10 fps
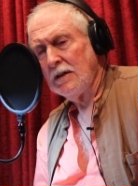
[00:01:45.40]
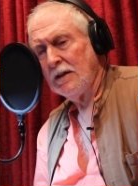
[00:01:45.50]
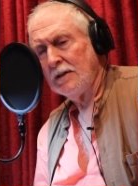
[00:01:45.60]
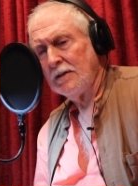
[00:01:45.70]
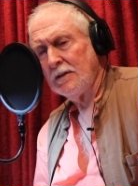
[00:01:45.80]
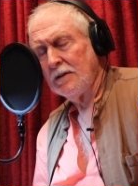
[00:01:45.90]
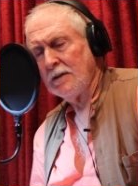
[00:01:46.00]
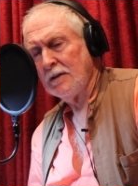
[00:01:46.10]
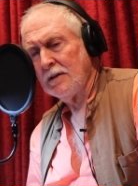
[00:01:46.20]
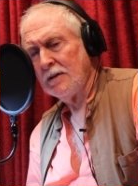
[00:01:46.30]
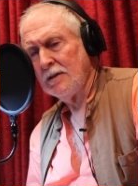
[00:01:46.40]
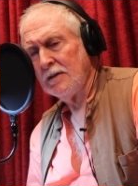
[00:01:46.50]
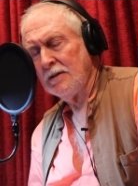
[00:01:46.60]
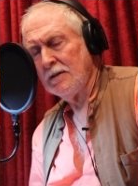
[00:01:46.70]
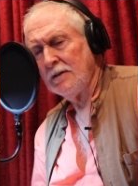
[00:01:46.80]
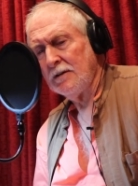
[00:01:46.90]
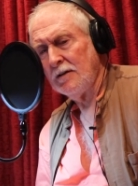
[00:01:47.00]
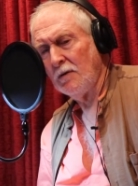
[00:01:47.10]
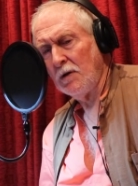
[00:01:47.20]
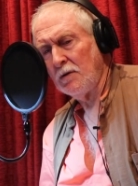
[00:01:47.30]
And
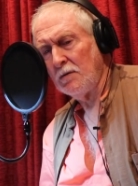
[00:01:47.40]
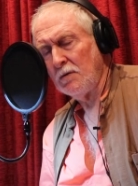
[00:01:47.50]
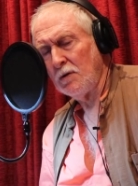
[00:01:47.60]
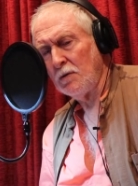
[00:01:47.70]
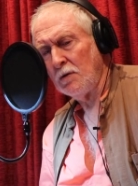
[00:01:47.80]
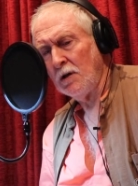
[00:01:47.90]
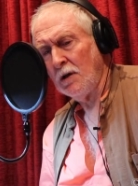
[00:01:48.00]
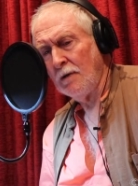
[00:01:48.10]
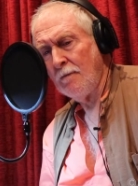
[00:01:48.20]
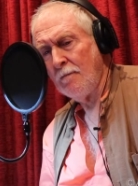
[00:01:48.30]
they went to Ayodhya.